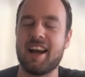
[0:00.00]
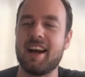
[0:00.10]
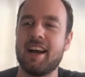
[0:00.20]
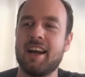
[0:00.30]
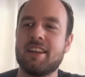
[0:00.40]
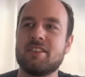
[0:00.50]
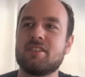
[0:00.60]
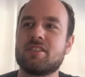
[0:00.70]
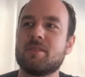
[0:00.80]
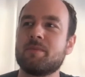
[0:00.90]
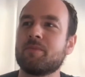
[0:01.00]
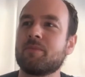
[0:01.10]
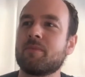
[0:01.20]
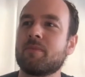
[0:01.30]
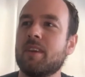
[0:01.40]
And
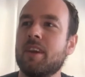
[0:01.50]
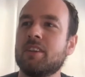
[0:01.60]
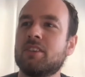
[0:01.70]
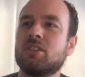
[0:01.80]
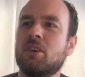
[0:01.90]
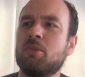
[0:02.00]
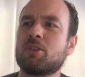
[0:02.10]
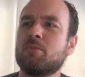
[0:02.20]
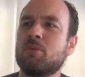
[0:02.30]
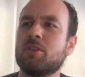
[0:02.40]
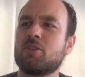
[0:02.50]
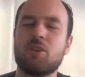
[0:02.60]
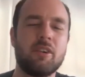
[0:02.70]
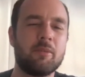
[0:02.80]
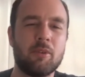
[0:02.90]
it's so much more
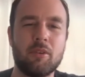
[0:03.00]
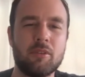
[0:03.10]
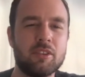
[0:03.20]
enjoyable.